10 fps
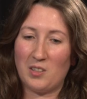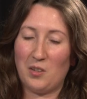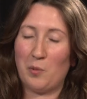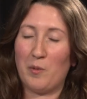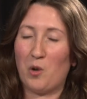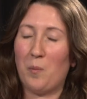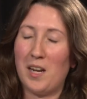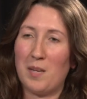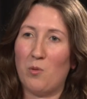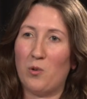do think we've got
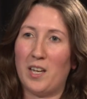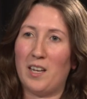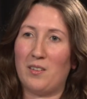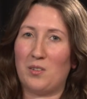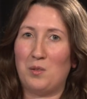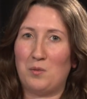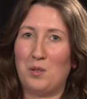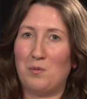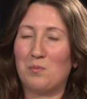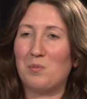many more years of
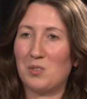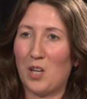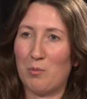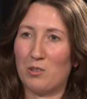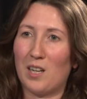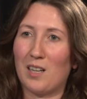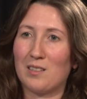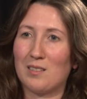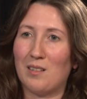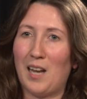cyber
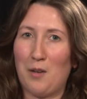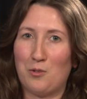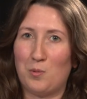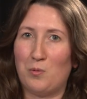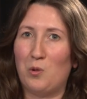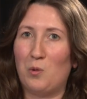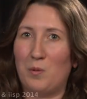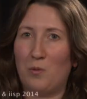attacks left before.